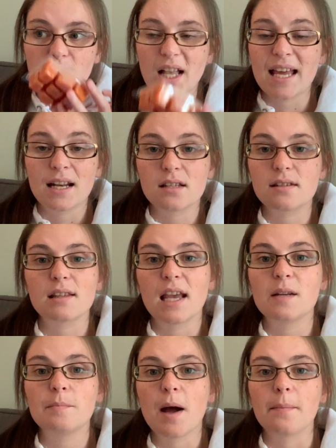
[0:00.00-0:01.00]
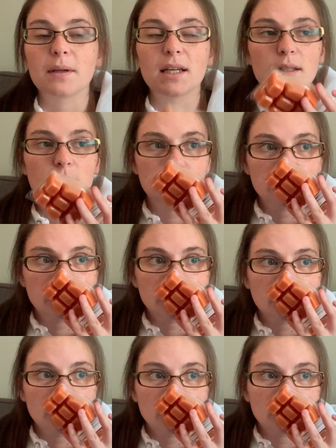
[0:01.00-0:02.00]
and a slight pumpkin.
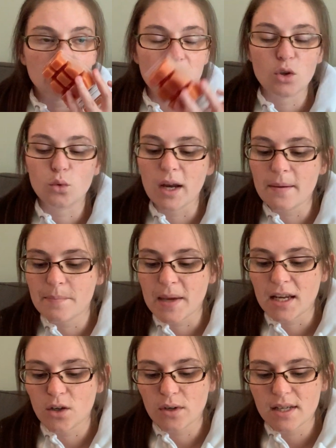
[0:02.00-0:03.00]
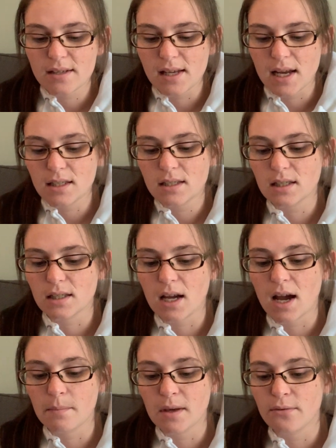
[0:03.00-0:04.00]
Great bakery scent.
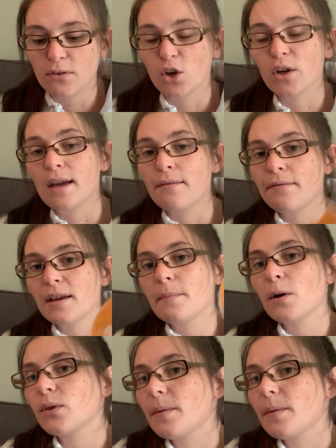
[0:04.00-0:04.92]
If you're iffy about